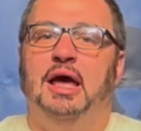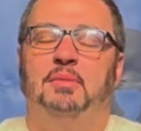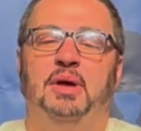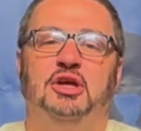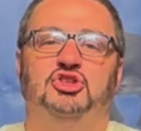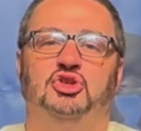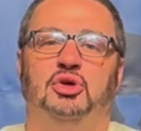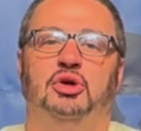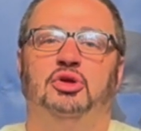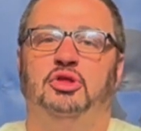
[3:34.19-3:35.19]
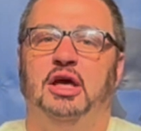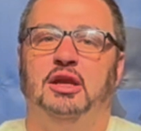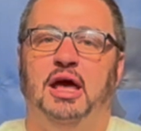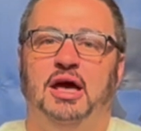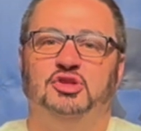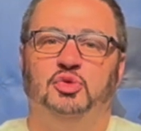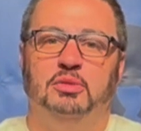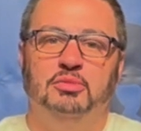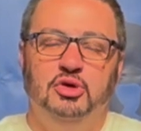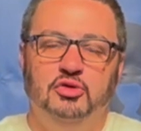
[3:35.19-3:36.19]
and make sure that as
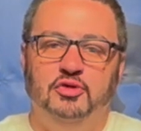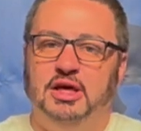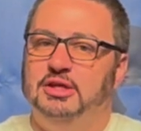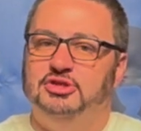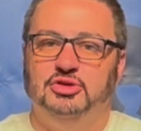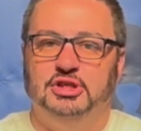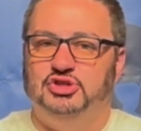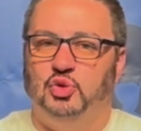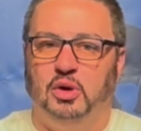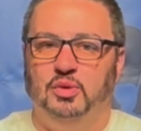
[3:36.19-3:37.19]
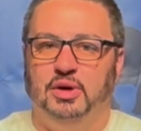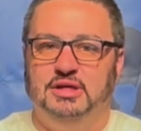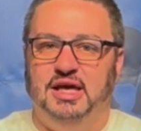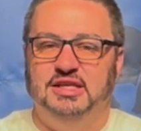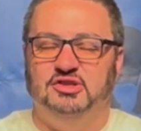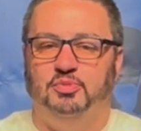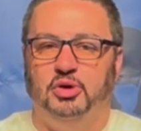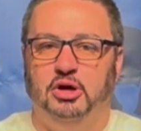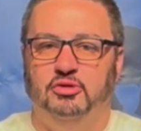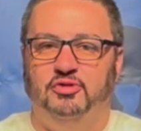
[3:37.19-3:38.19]
we move into this 21 days of
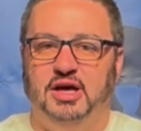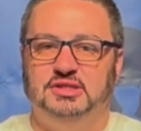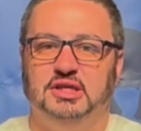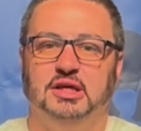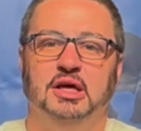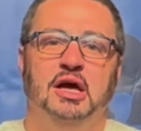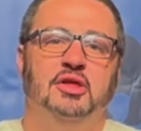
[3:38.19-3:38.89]
prayer and fasting,